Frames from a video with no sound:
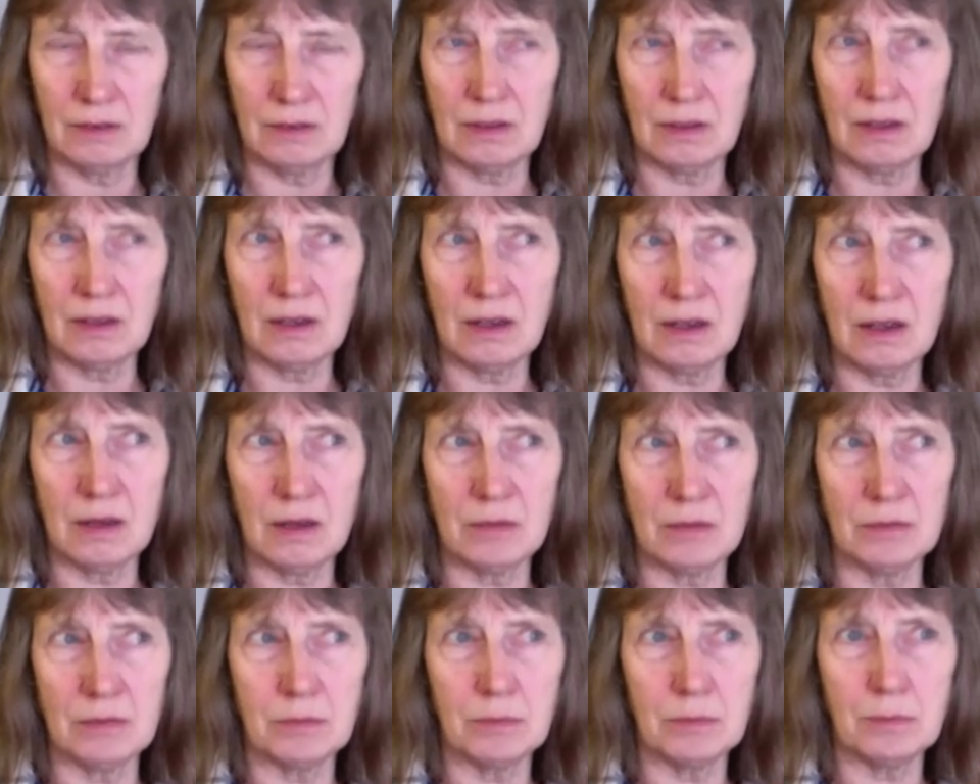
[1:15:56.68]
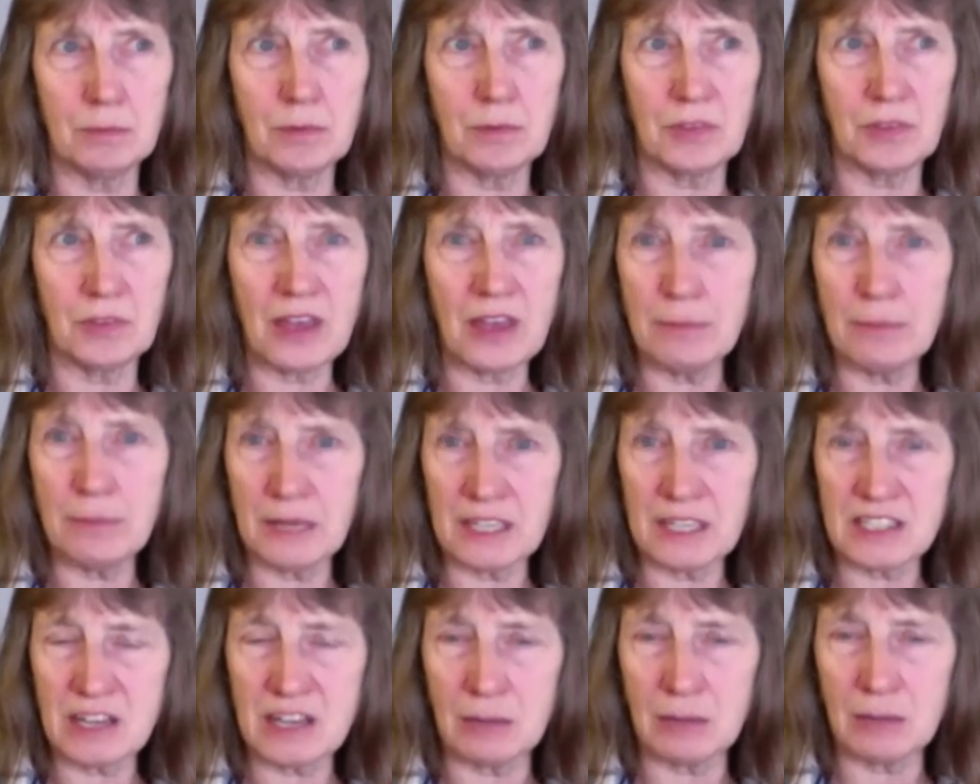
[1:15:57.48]
Um, but they
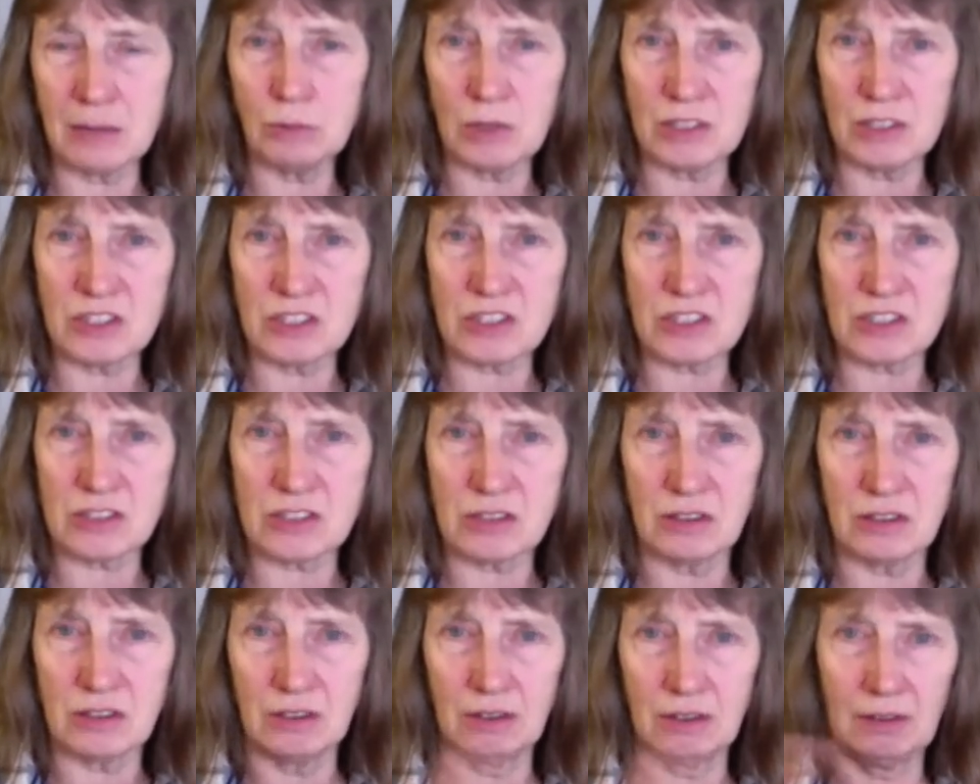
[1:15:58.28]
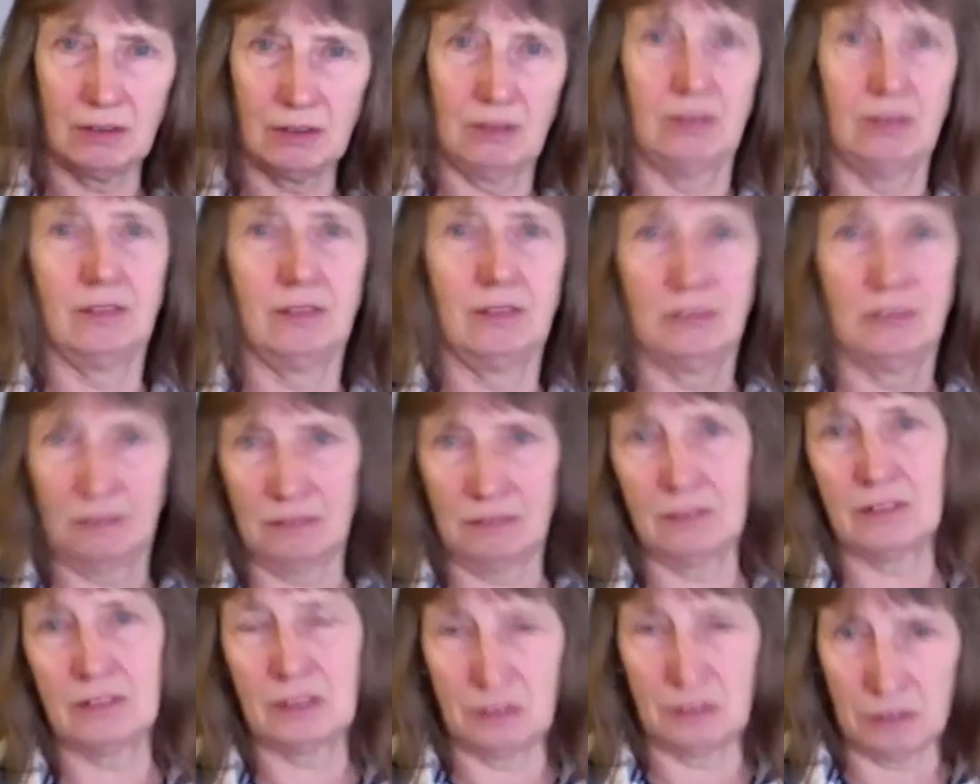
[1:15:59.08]
picked up once
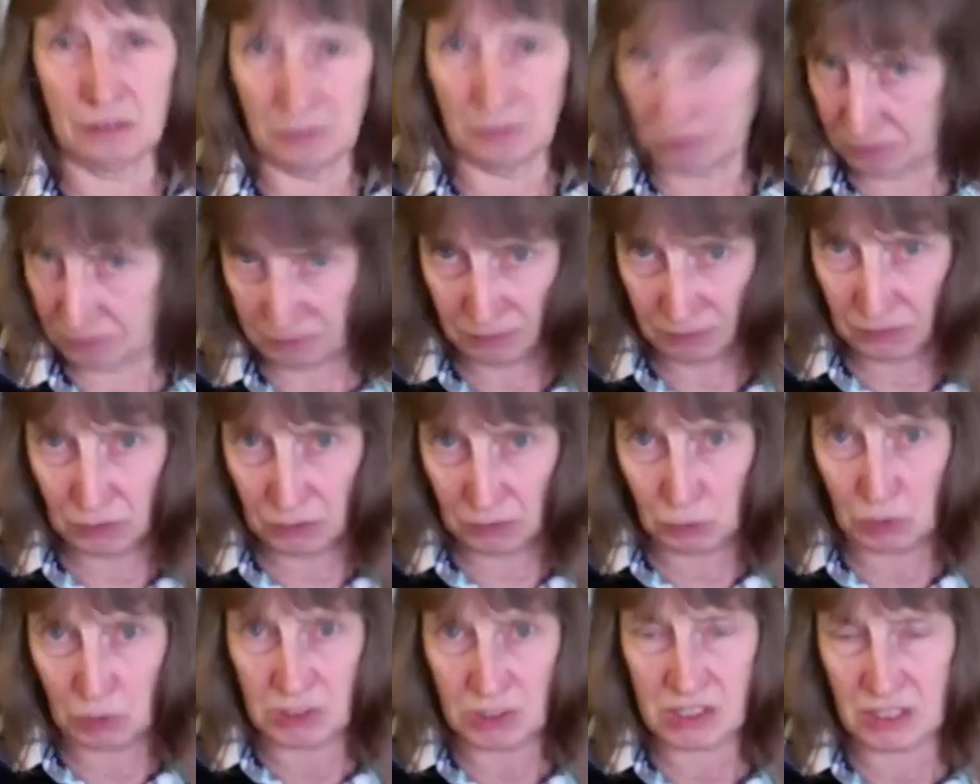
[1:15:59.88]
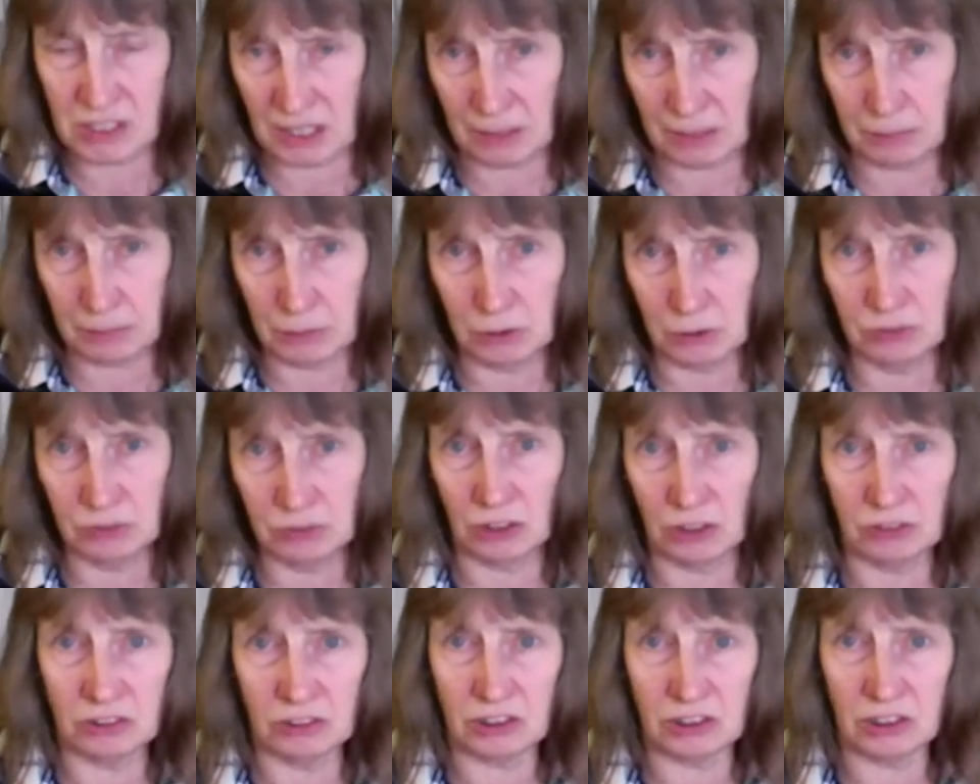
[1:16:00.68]
the once they moved
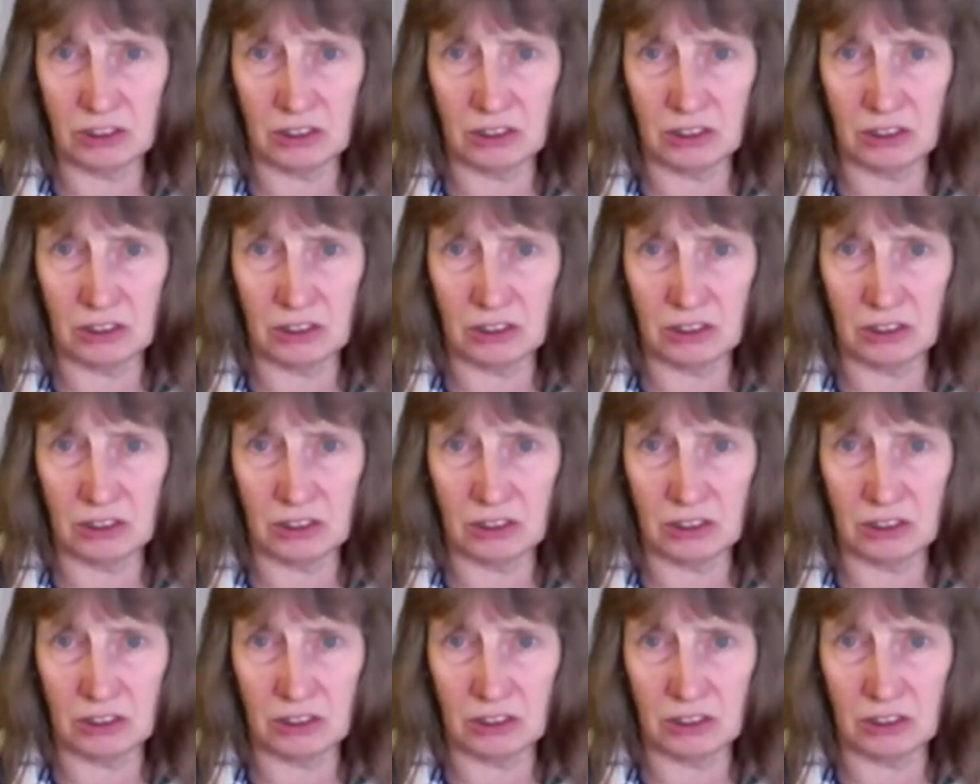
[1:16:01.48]
on to